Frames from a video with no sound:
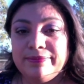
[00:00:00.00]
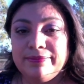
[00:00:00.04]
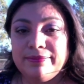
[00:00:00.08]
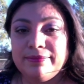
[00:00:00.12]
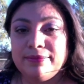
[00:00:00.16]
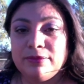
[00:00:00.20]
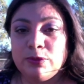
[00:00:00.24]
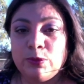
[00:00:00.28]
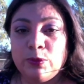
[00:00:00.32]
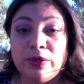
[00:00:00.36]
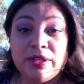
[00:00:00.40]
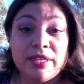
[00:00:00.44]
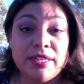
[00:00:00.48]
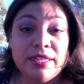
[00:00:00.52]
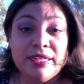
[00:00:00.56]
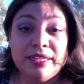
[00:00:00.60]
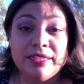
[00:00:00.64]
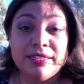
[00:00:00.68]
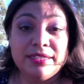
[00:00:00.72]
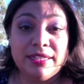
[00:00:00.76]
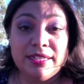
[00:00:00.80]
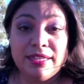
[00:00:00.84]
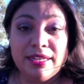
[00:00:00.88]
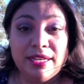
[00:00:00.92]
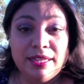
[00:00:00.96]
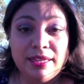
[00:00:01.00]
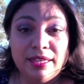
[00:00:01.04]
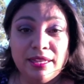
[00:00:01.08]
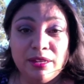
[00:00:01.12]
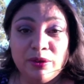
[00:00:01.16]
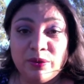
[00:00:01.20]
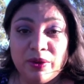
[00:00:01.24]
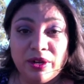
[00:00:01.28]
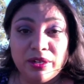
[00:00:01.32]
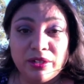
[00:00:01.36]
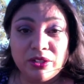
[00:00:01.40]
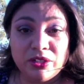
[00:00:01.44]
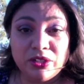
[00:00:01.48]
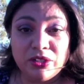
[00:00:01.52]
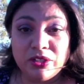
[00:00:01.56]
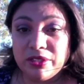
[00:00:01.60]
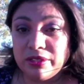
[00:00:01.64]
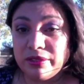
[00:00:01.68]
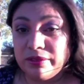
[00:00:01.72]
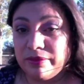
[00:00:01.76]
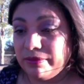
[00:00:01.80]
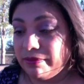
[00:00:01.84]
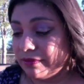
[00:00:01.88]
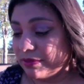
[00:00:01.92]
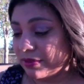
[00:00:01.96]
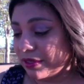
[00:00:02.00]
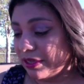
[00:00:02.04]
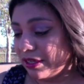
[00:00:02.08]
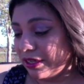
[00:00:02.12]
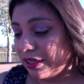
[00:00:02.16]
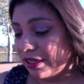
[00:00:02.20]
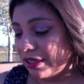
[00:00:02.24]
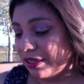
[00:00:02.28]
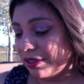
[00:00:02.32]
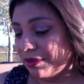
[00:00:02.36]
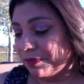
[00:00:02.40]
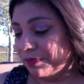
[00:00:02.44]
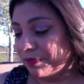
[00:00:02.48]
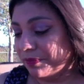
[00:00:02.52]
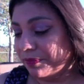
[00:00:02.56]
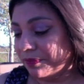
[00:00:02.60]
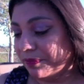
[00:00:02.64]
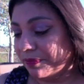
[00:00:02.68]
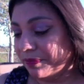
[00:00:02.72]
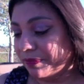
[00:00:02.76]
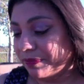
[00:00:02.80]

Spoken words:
What can I say? I like rockers. The